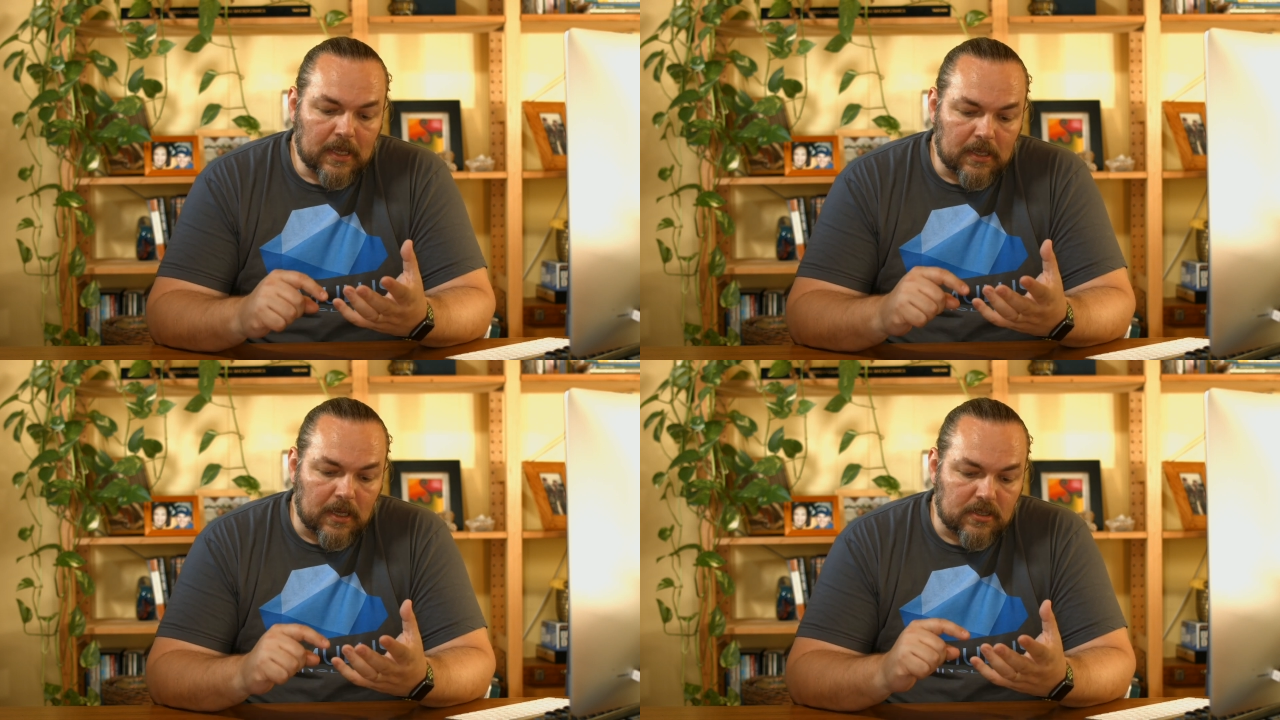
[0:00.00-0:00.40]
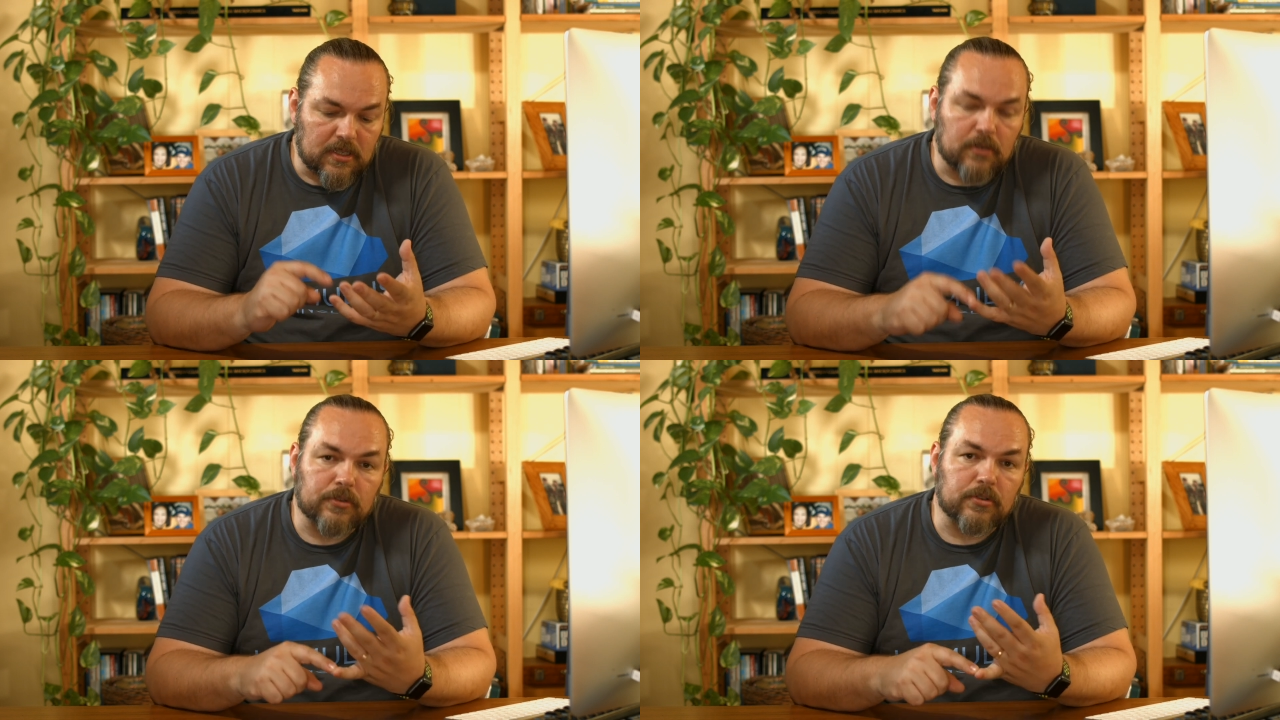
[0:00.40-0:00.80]
uh,
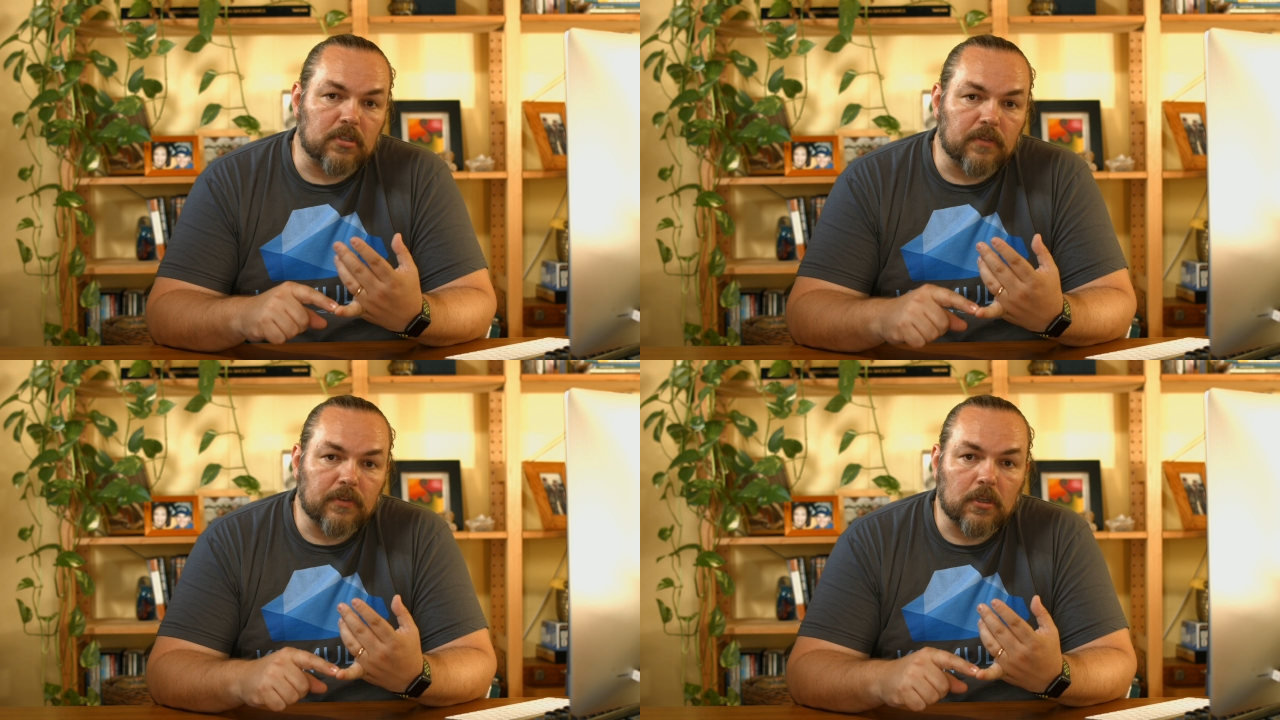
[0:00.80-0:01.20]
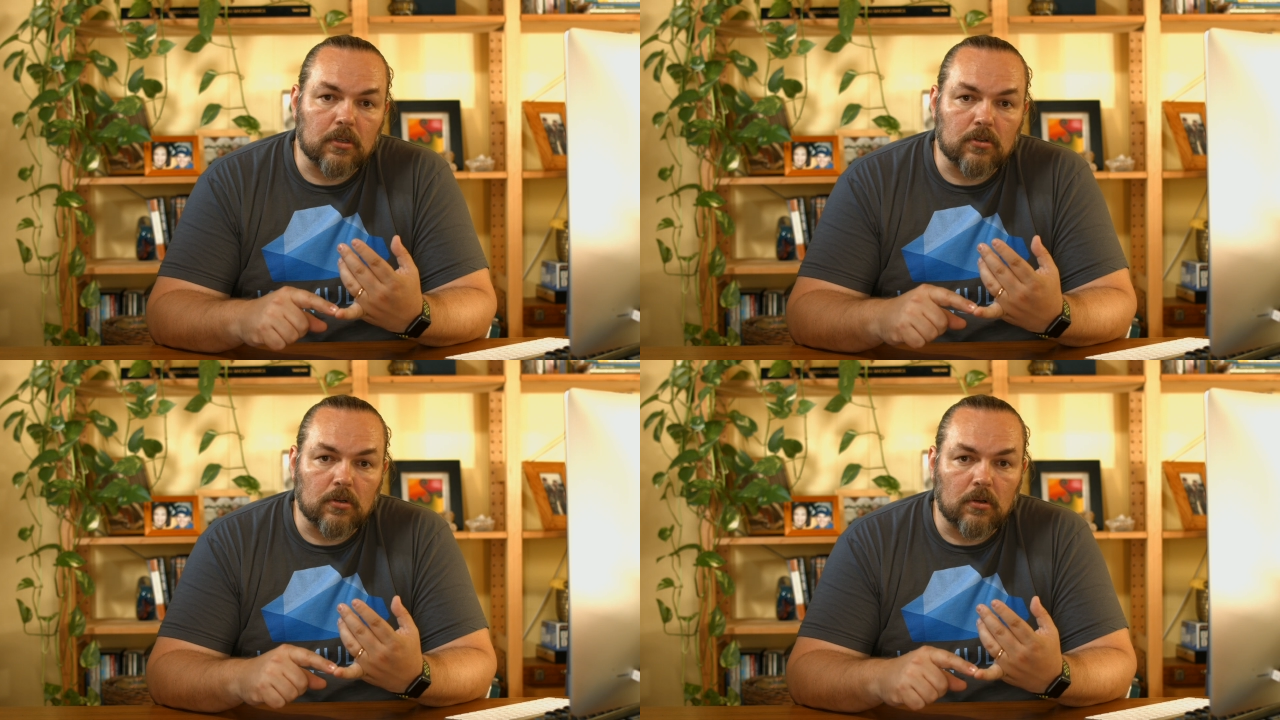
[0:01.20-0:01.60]
central certificate
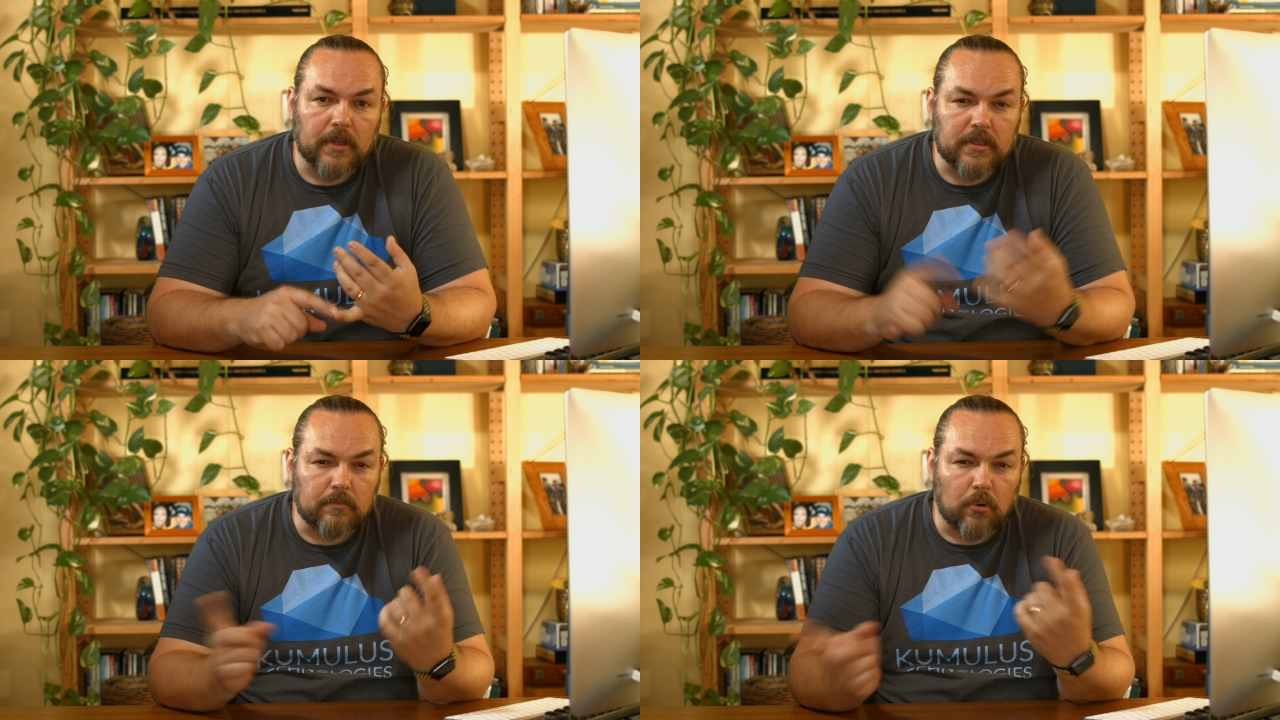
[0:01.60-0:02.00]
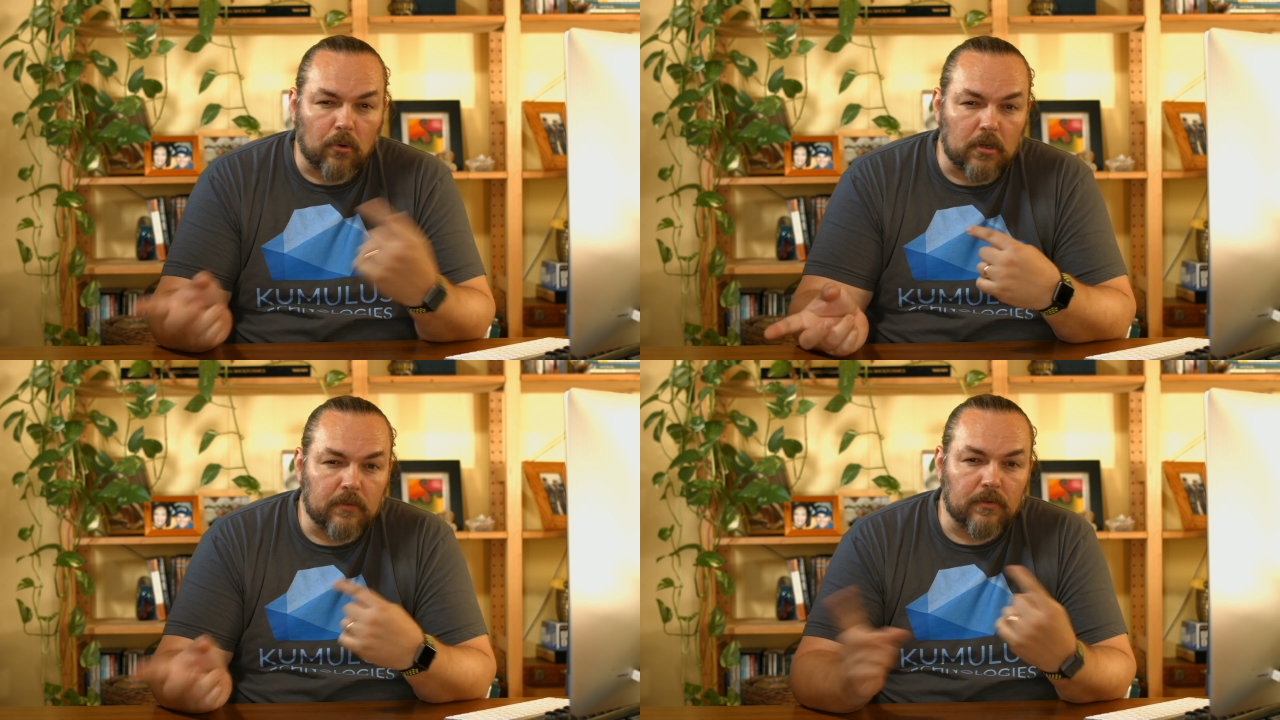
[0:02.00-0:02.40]
control. That's
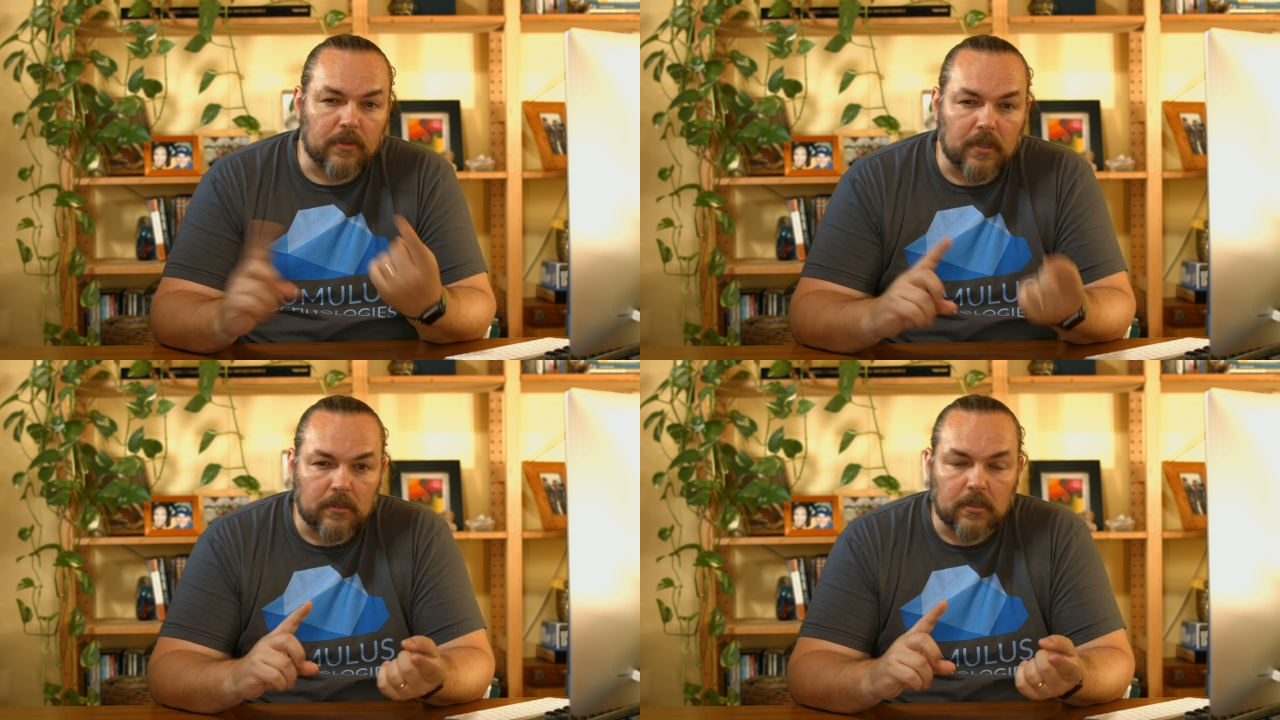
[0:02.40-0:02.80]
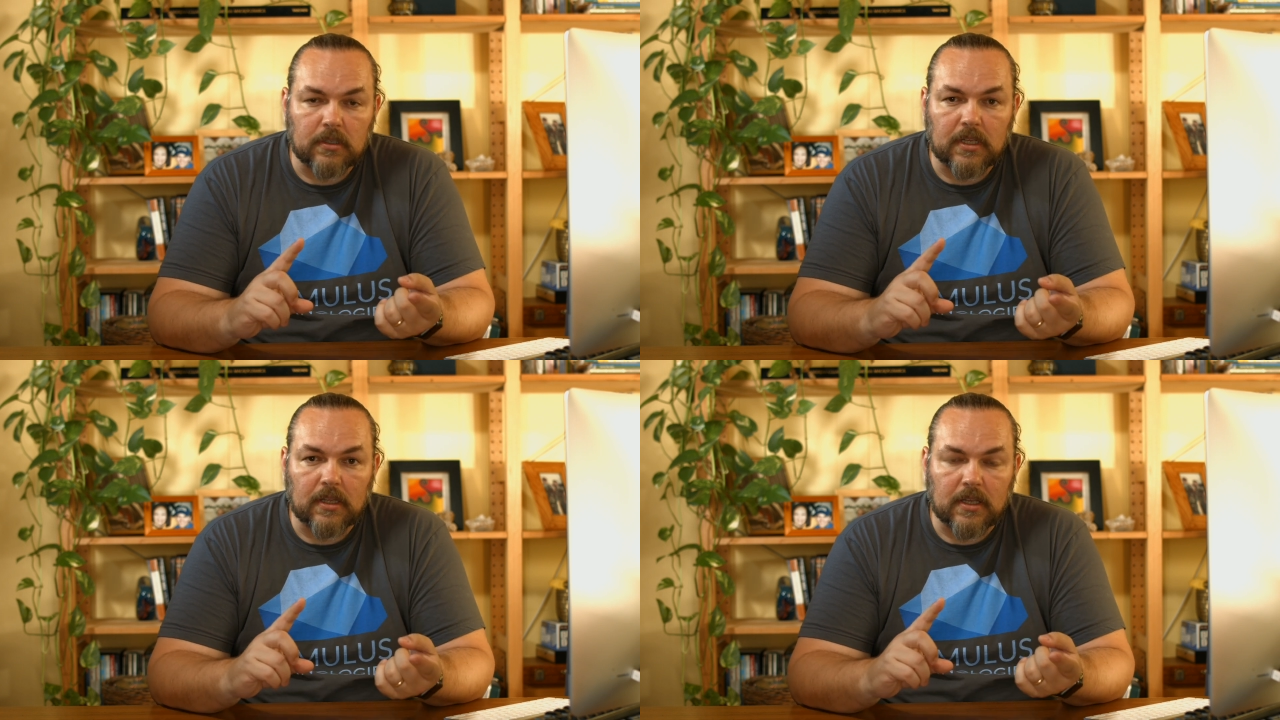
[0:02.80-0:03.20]
important for the the
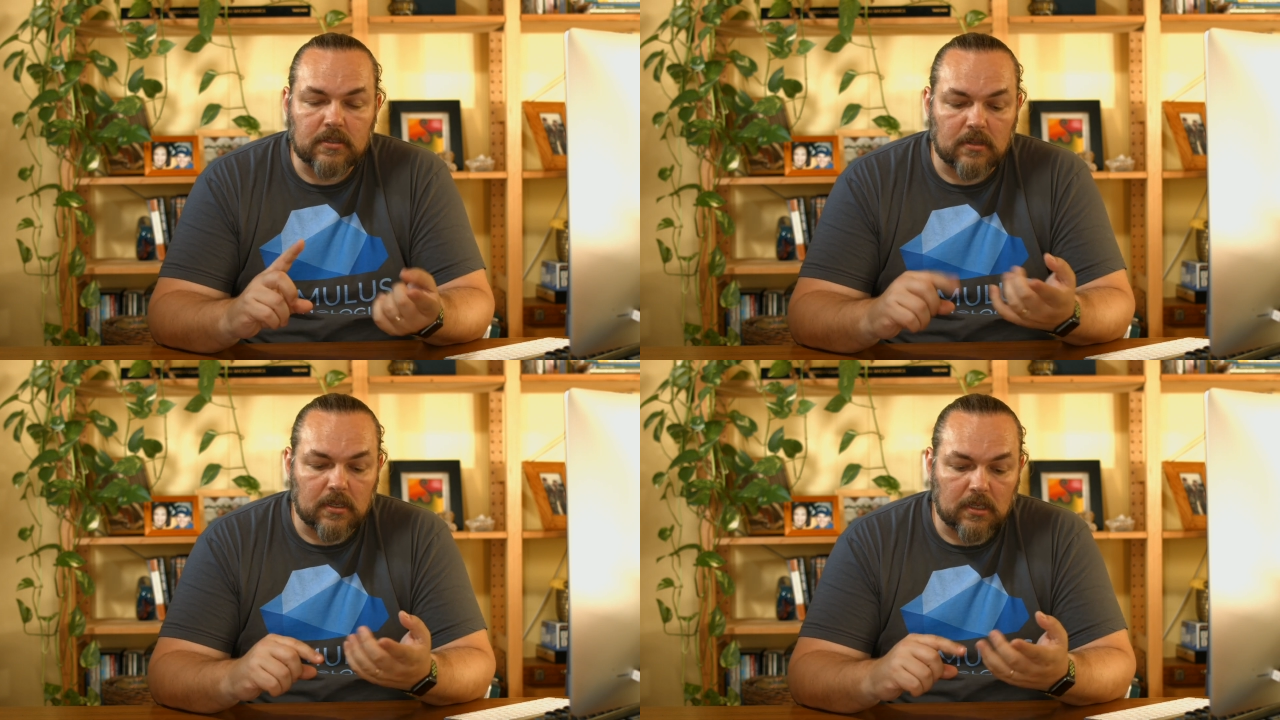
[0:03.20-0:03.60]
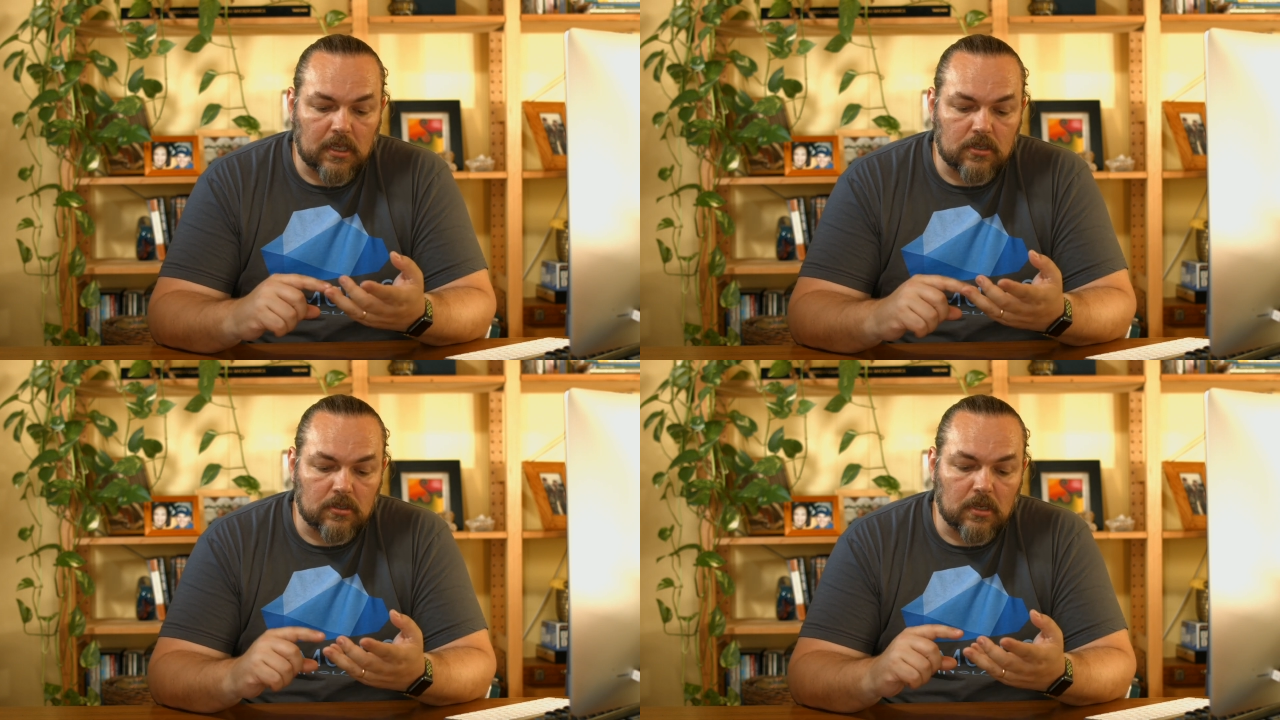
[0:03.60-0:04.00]
TLS
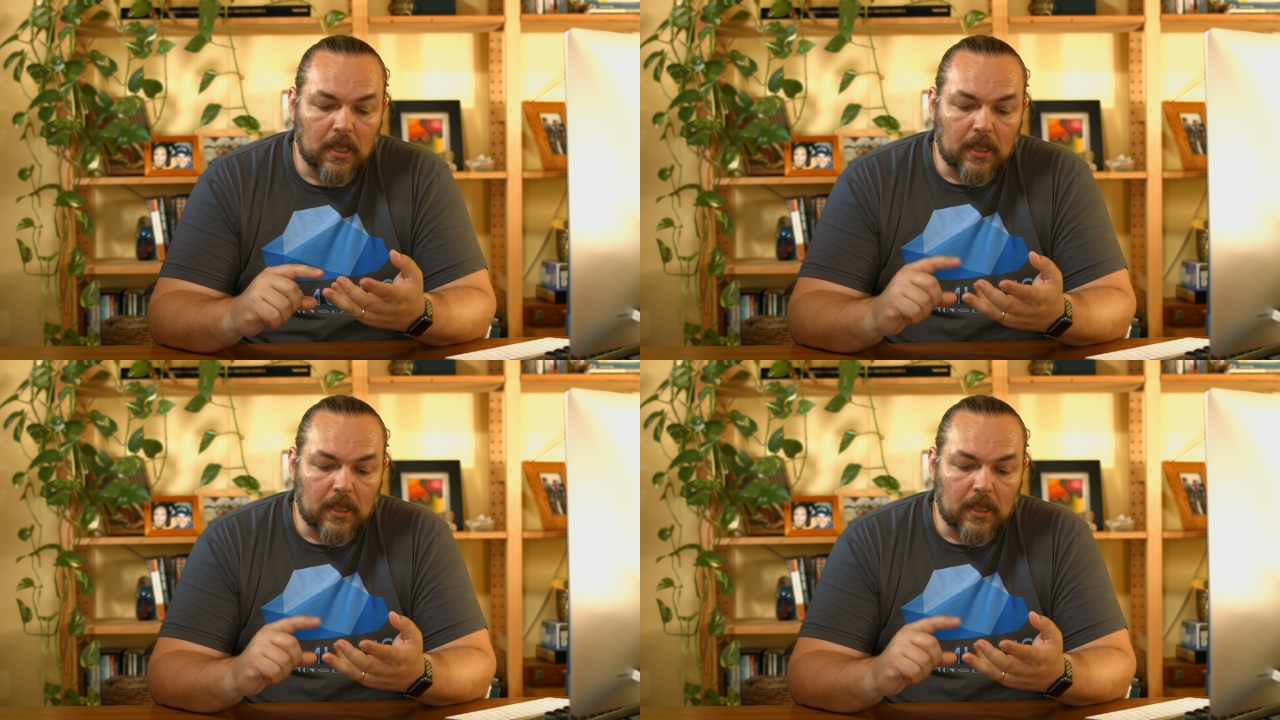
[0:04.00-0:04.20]
authentication.